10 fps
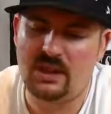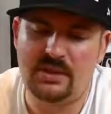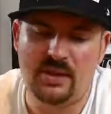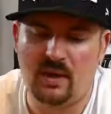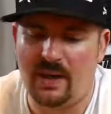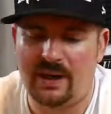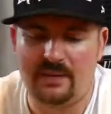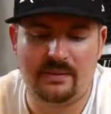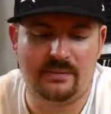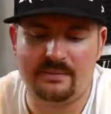You
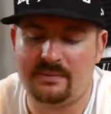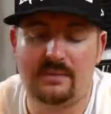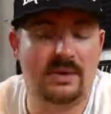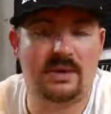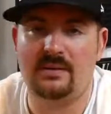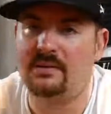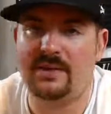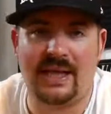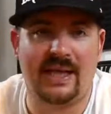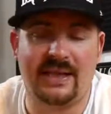know,
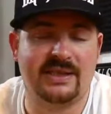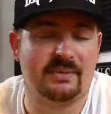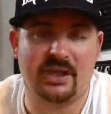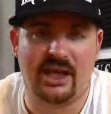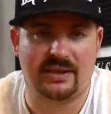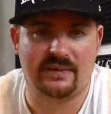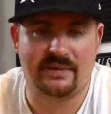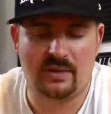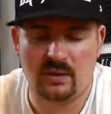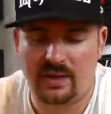that it's
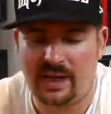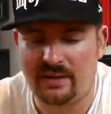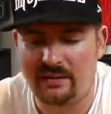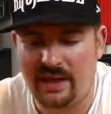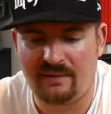subjective, okay?